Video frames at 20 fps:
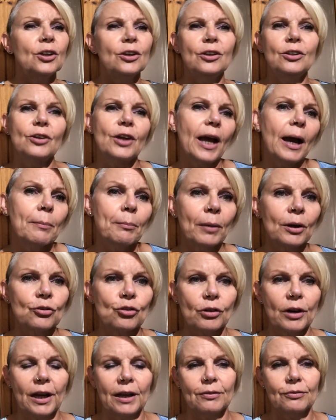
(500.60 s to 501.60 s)
You get my
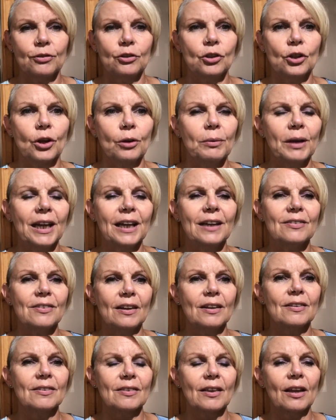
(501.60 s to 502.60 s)
drift, you know, it's,
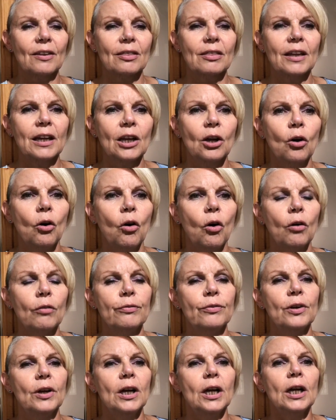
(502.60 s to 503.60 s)
it's that thing
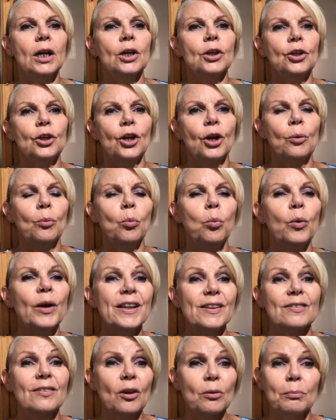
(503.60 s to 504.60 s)
of, you know,
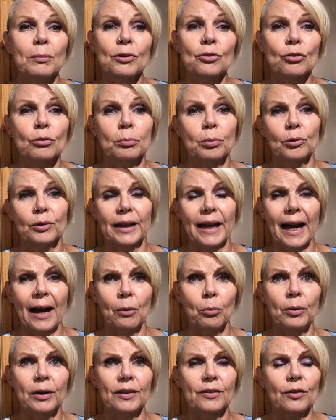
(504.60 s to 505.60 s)
we're so miserable
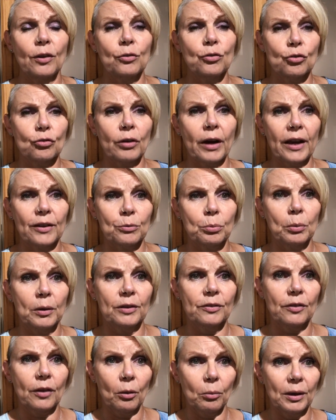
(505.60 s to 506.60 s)
now, we're so stressed,
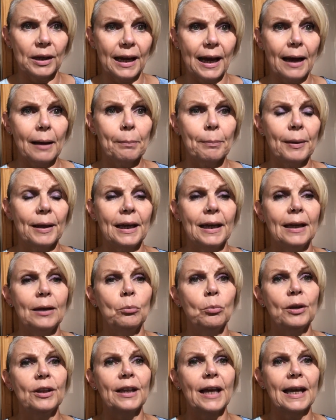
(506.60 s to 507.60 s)
we're so unhappy,
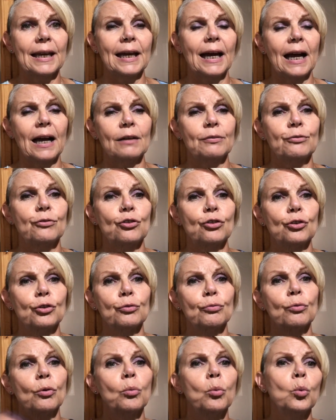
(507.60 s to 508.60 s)
we then have
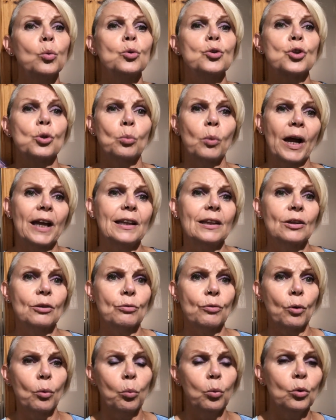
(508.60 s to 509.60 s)
to reward away the
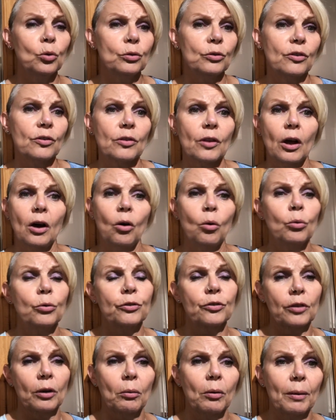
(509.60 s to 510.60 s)
rewards that
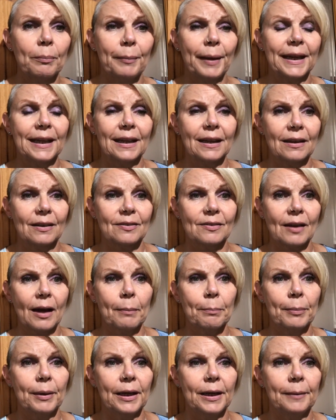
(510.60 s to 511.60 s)
also aren't making us
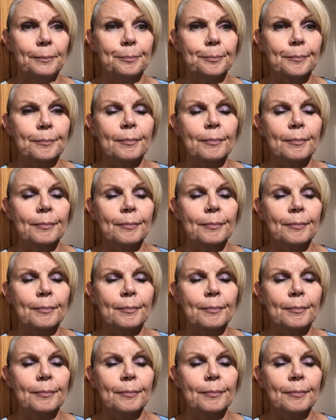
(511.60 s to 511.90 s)
happy.